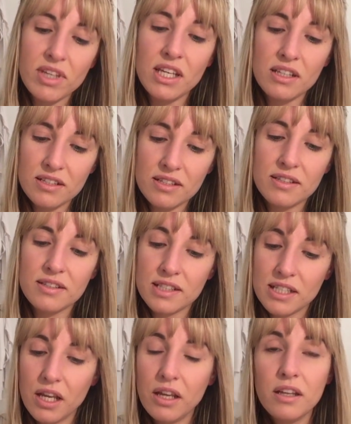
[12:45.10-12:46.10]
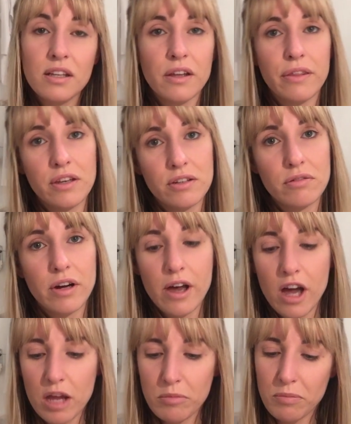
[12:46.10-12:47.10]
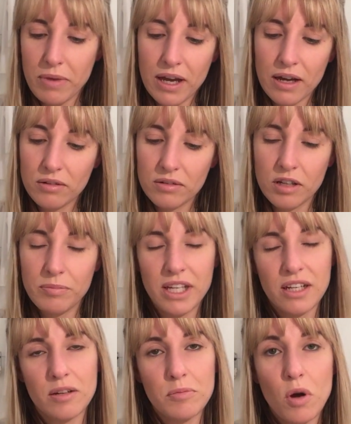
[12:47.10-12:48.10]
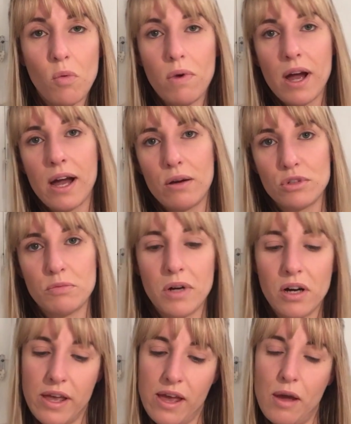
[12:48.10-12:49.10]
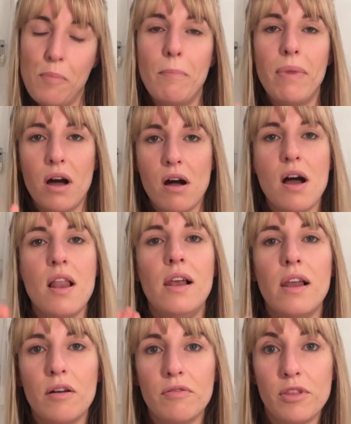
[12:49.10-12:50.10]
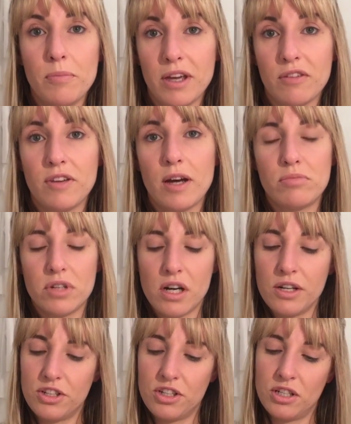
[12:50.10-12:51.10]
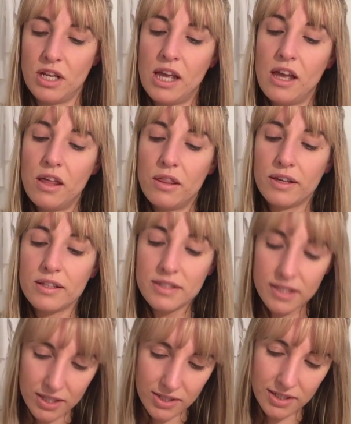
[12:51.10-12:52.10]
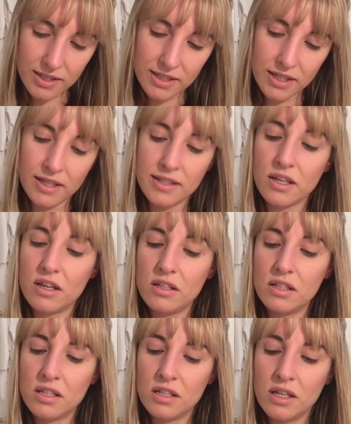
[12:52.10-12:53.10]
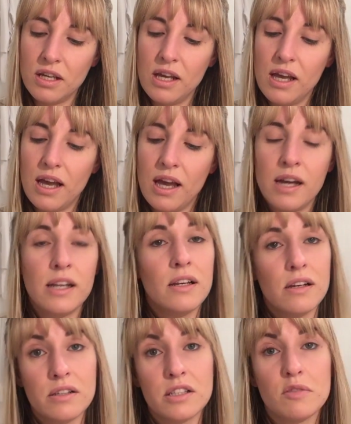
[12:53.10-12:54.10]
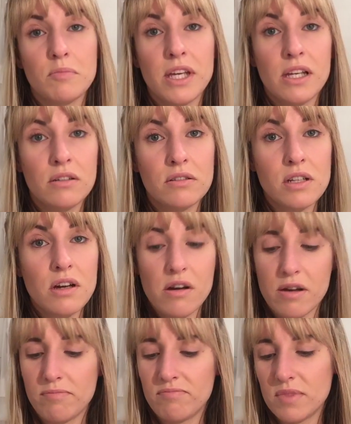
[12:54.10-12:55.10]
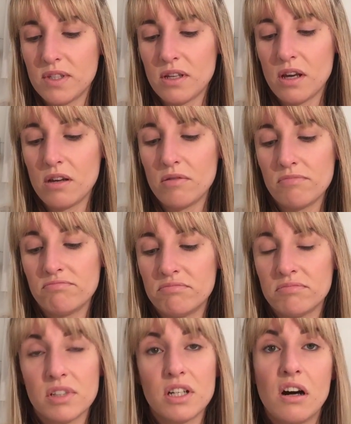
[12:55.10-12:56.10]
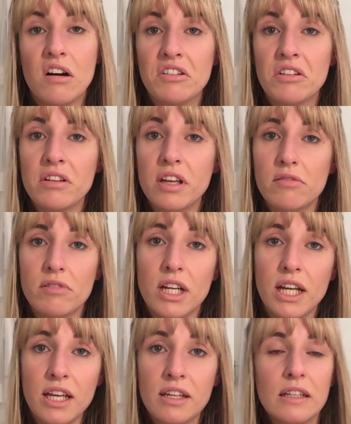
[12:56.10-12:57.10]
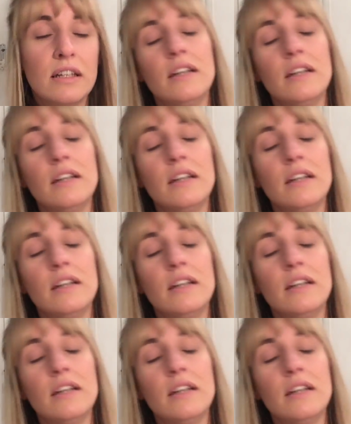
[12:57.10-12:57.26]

It's nothing to write home about. I mean, I'm not wowed by it, but I love the big fat brush. The consistency is good and it lasts me a long time, so can't knock it really.